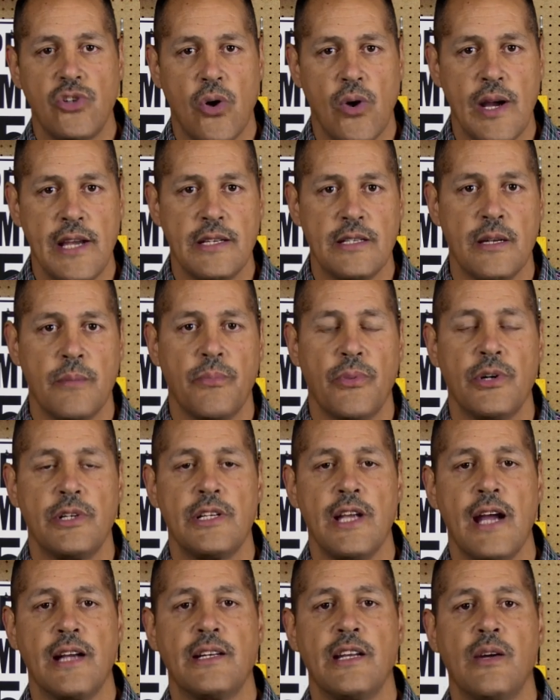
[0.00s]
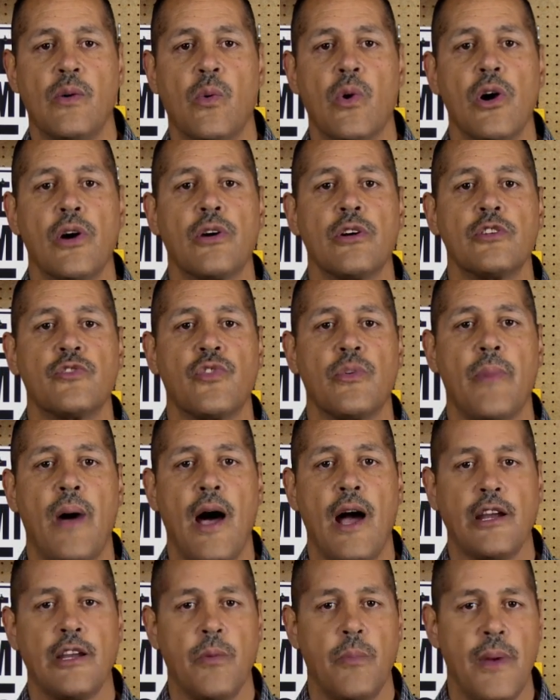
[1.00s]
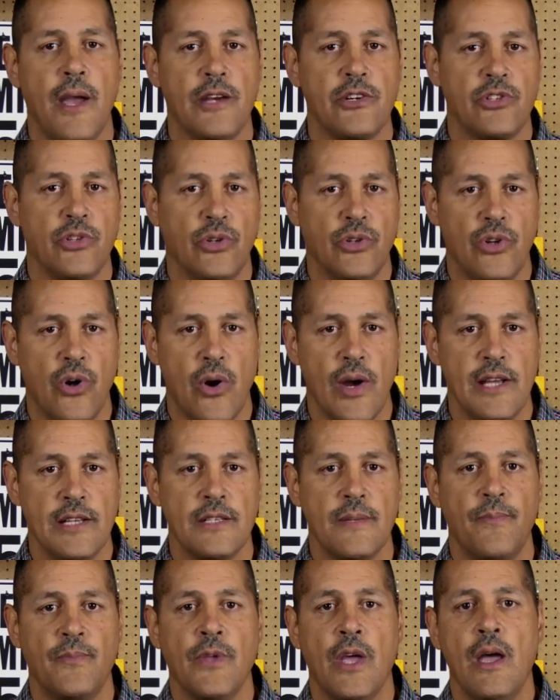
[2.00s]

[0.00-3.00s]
choice in protecting workers from occupational noise.